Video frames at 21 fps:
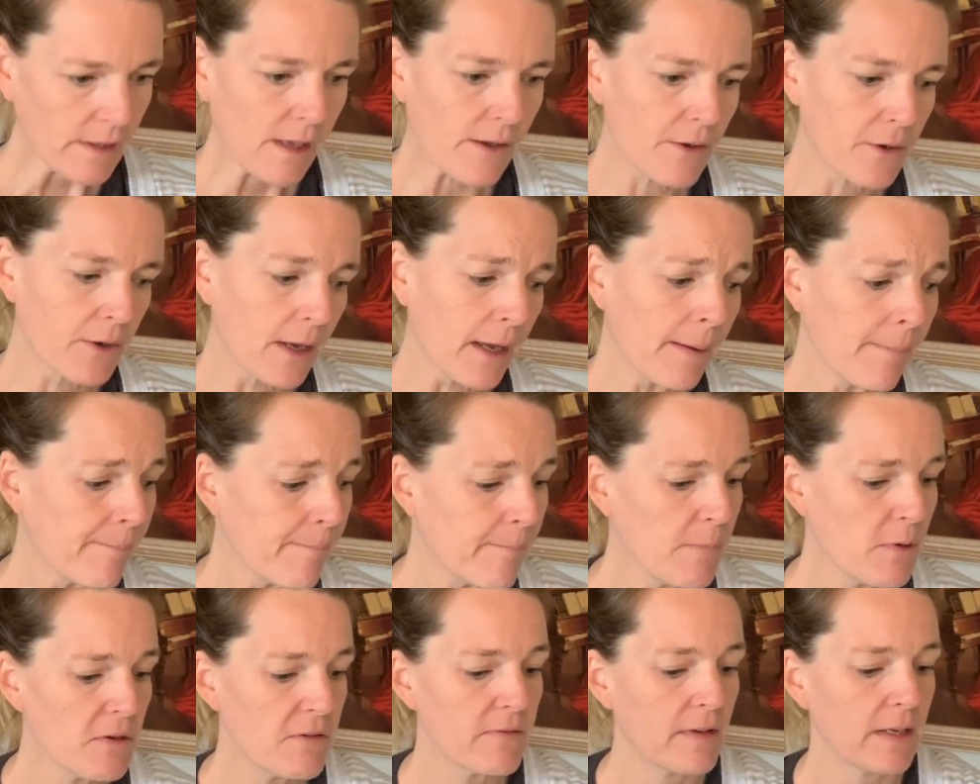Okay,
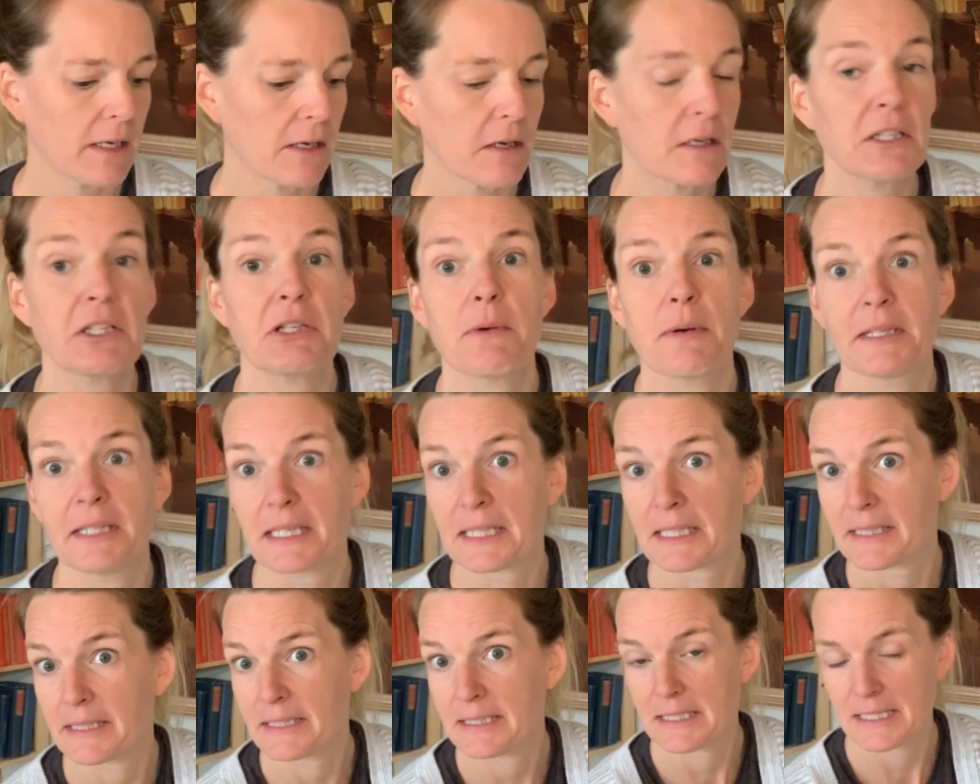moving on to our
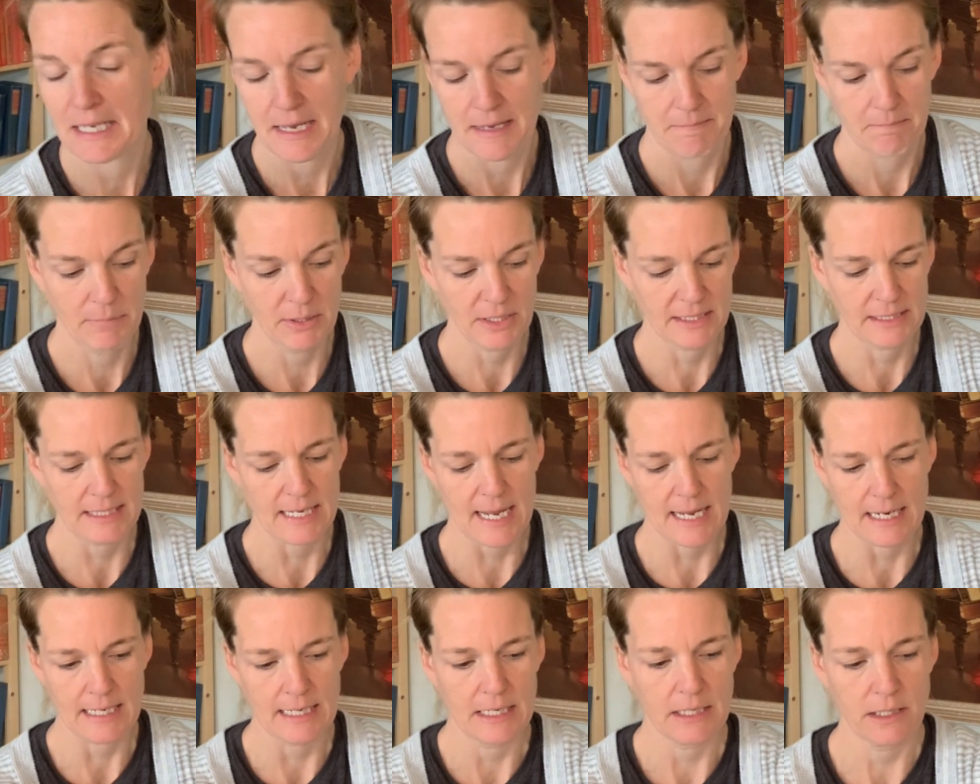next book
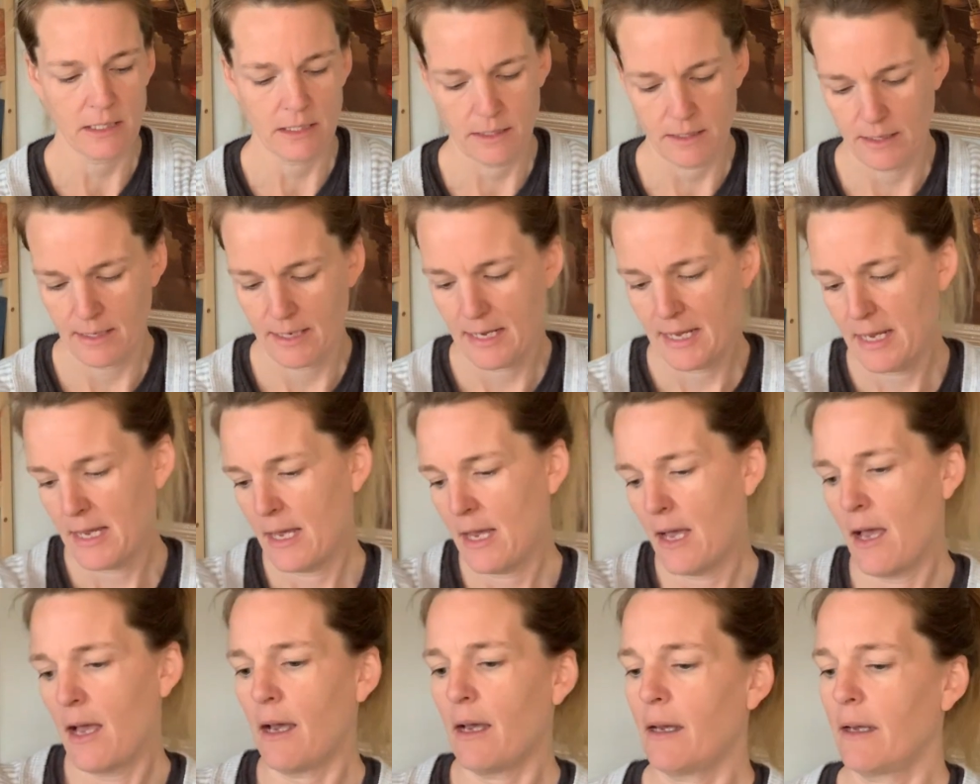stack here.
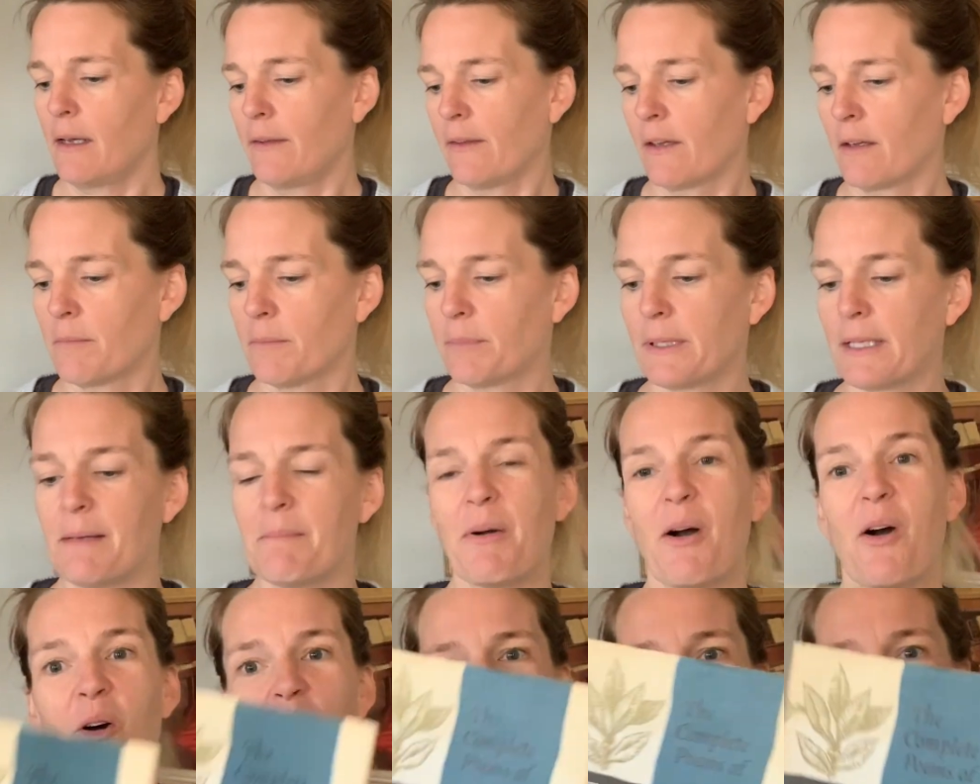The Complete
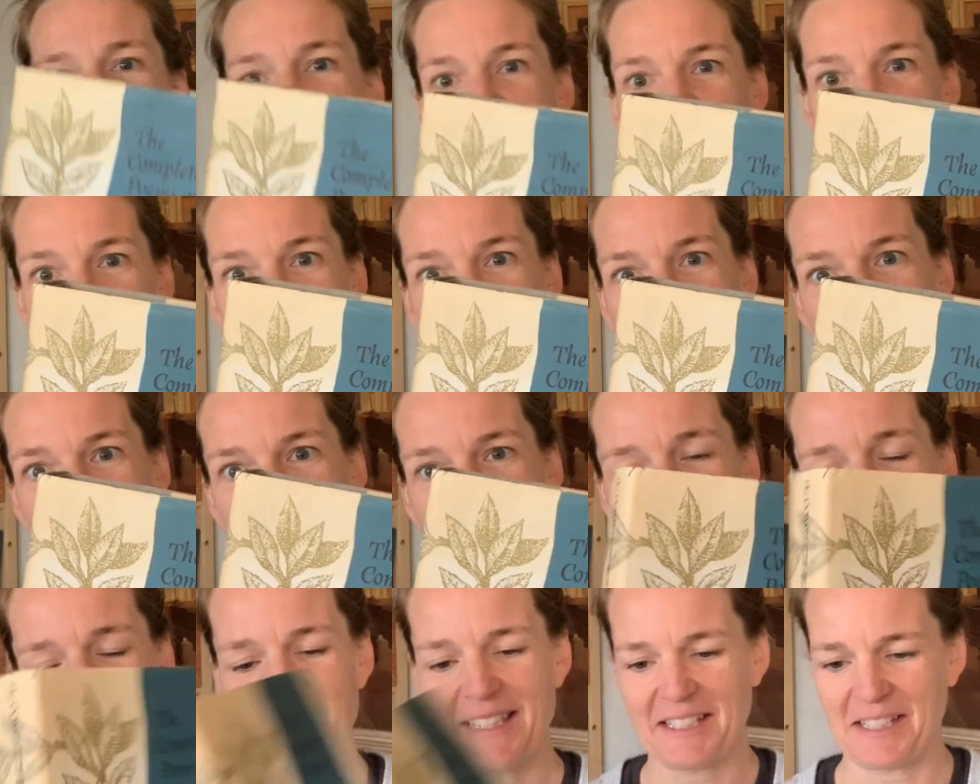Poems of Emily
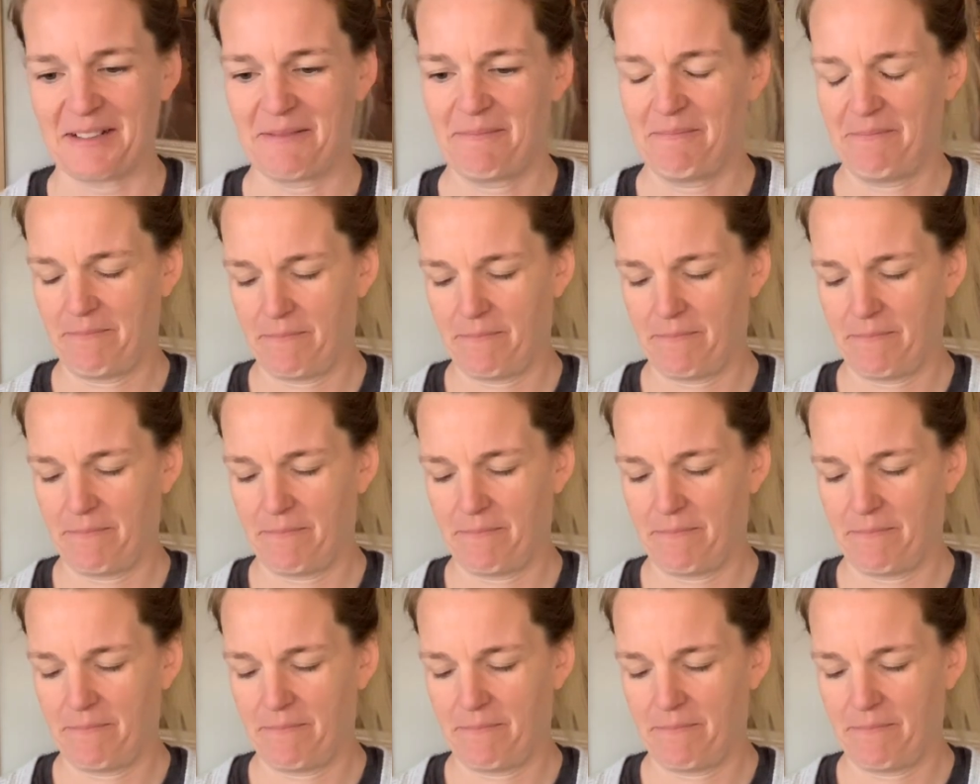Dickinson.